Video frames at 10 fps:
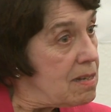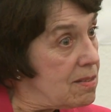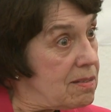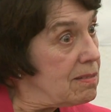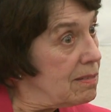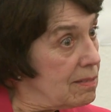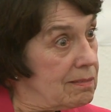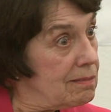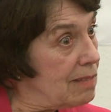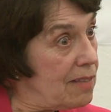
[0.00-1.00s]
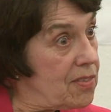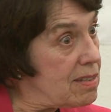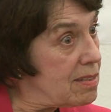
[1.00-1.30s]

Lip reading: has got this